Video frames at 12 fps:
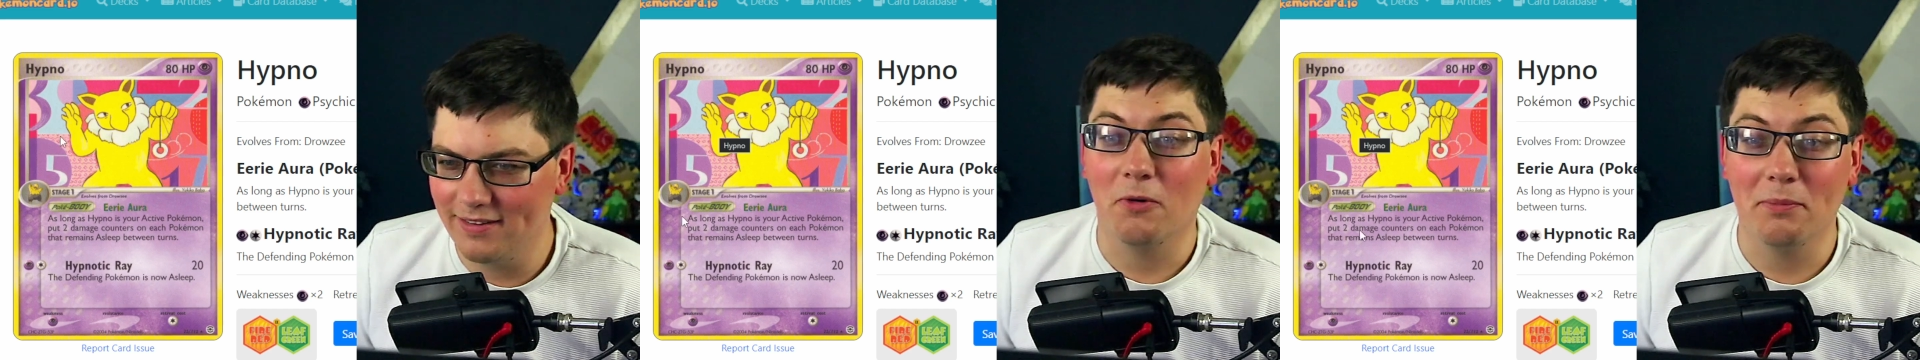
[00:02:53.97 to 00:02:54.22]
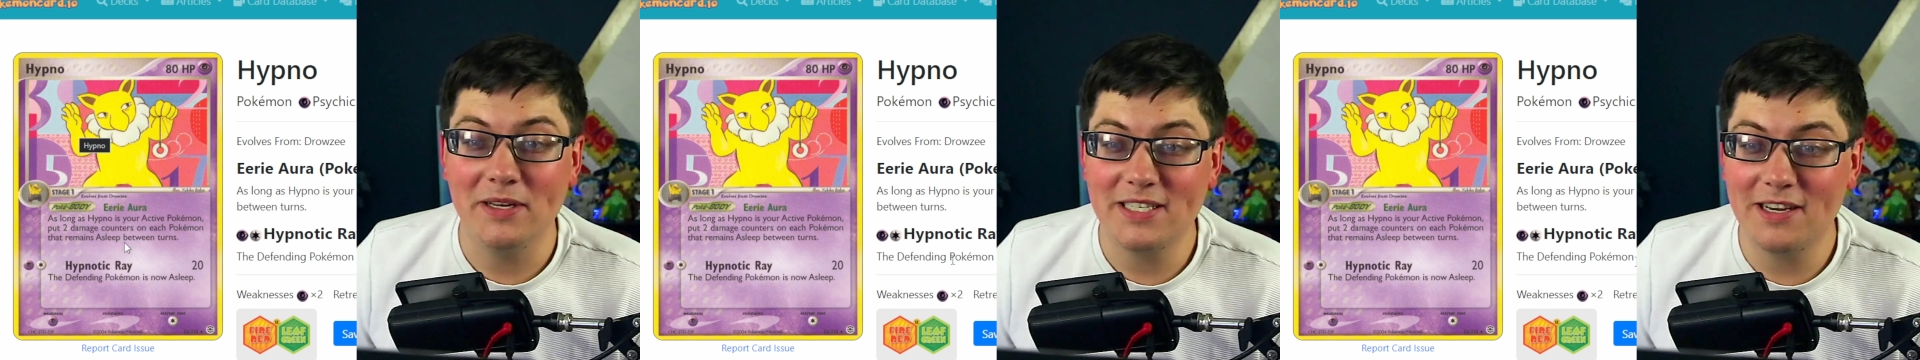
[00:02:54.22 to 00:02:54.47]
We're
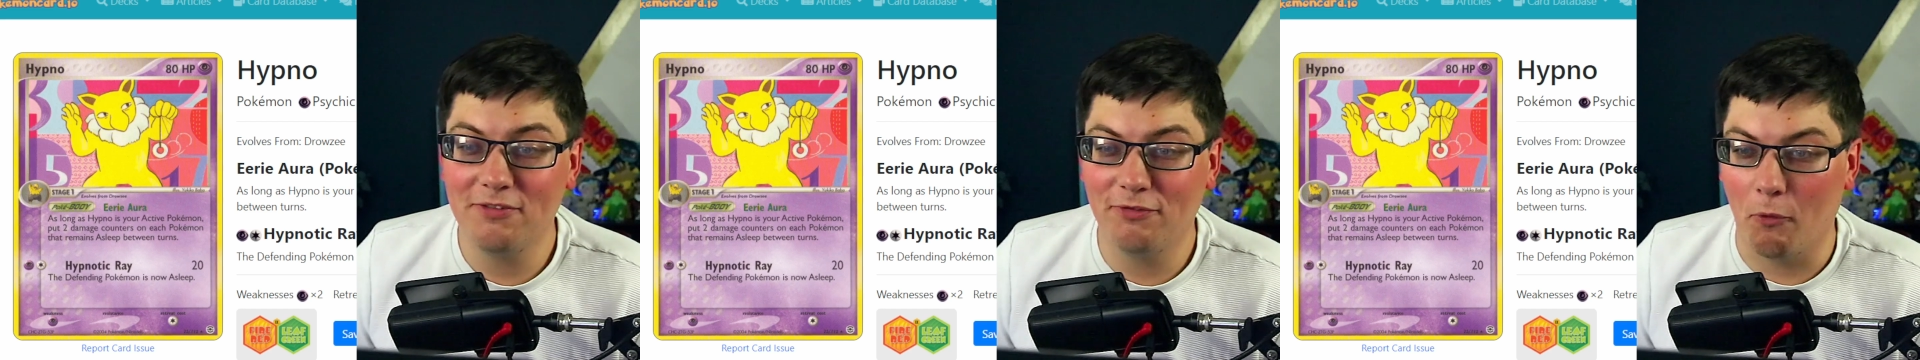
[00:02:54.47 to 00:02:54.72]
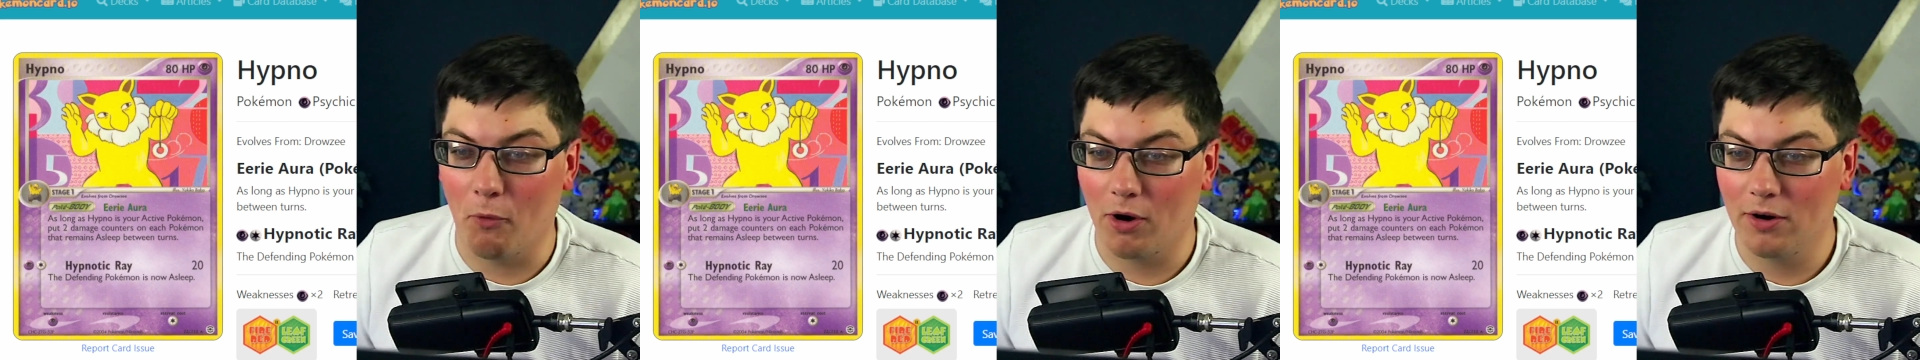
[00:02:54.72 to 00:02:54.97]
missing
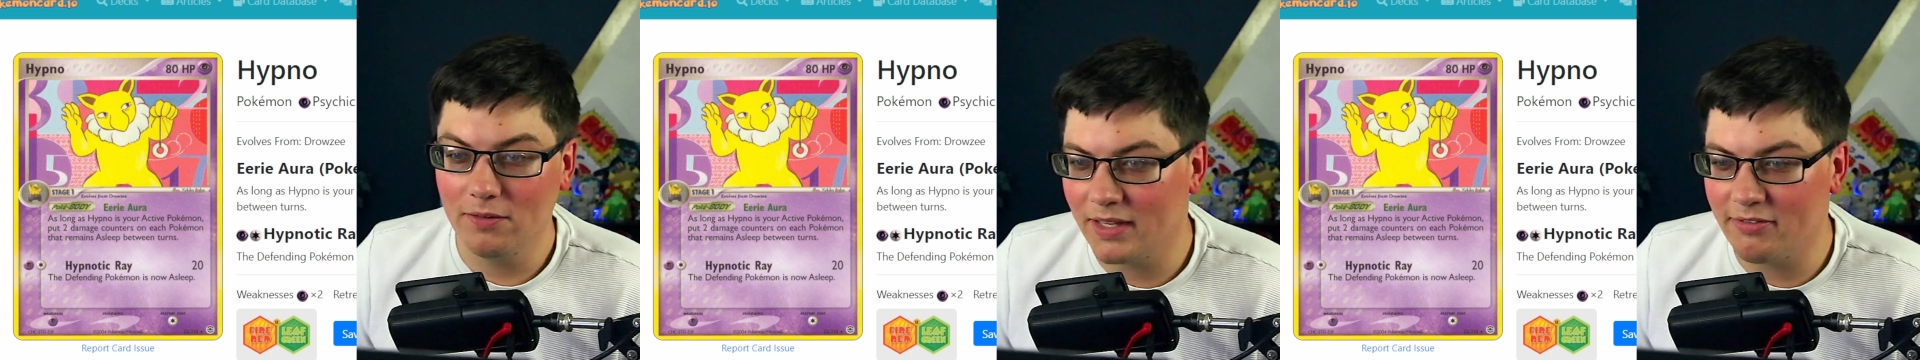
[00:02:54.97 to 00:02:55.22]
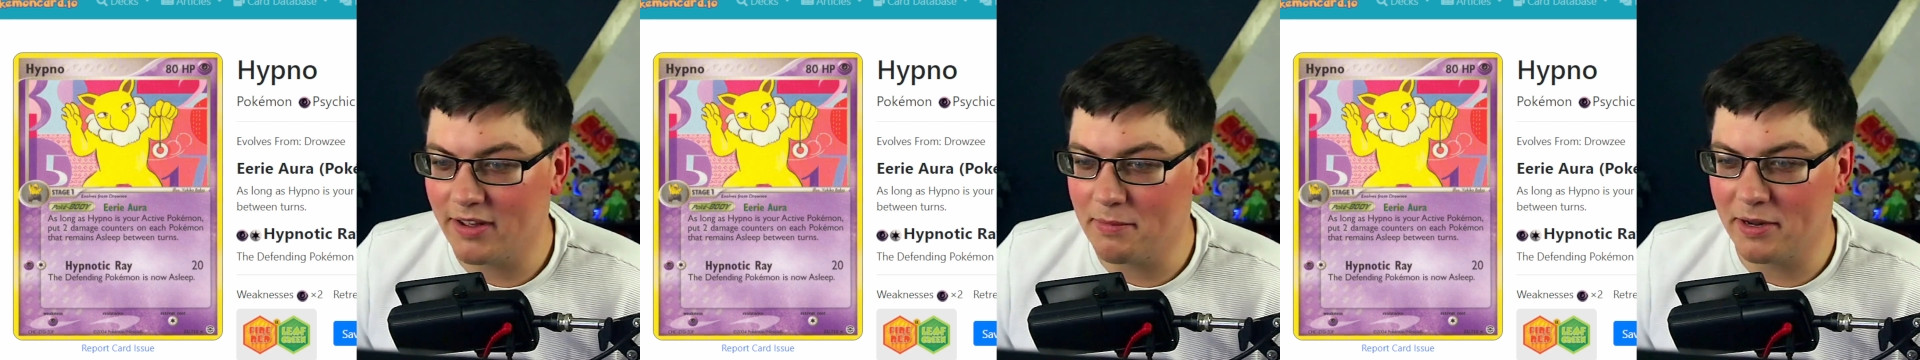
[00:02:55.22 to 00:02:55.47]
4.
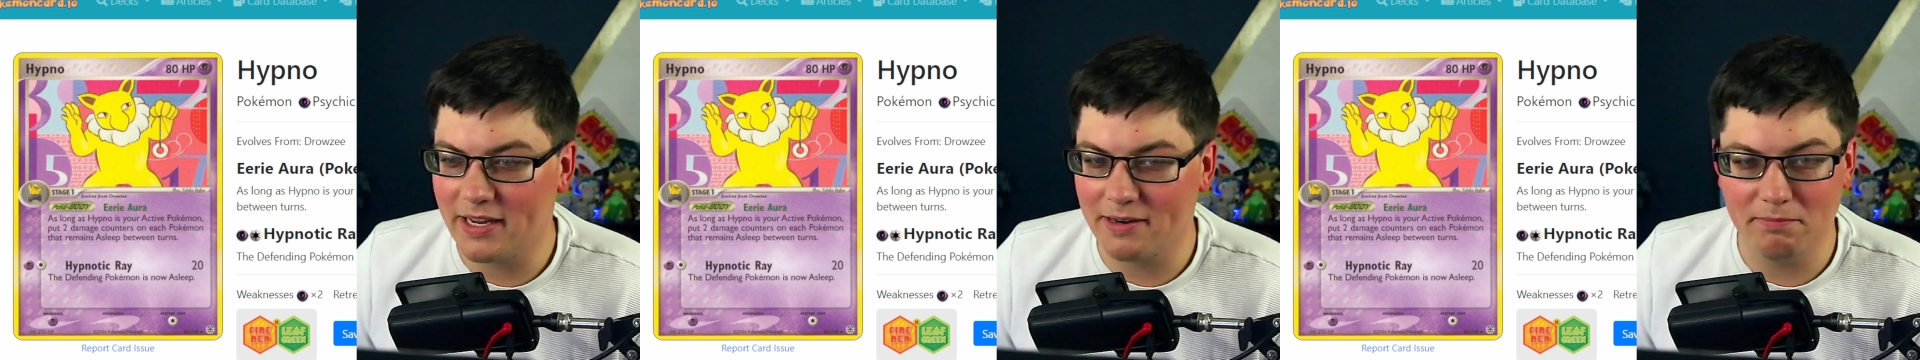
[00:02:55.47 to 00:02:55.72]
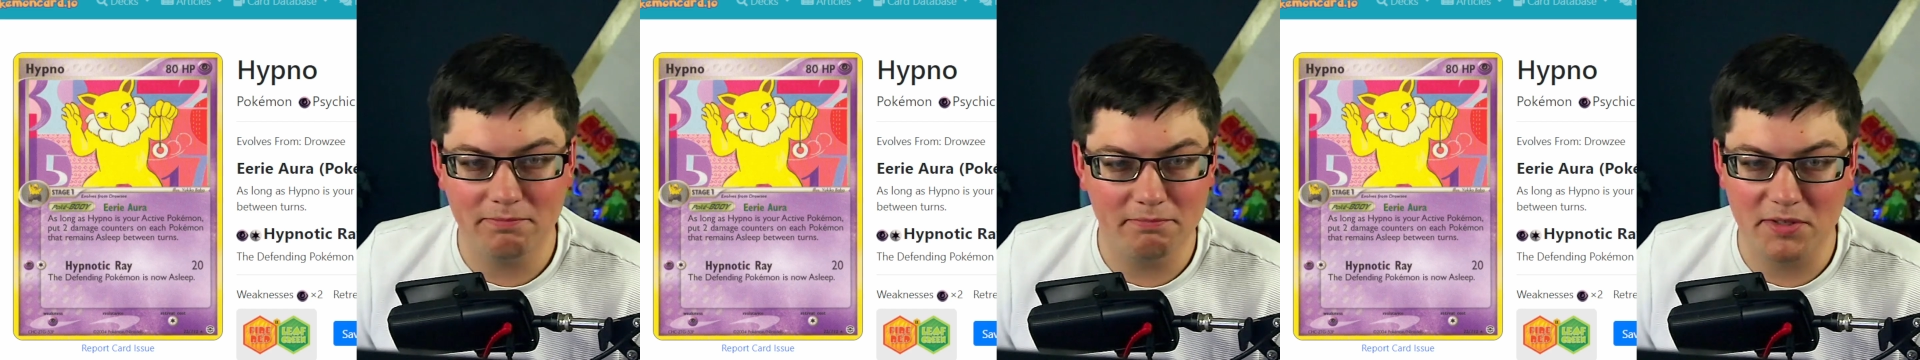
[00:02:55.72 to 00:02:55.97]
If anybody can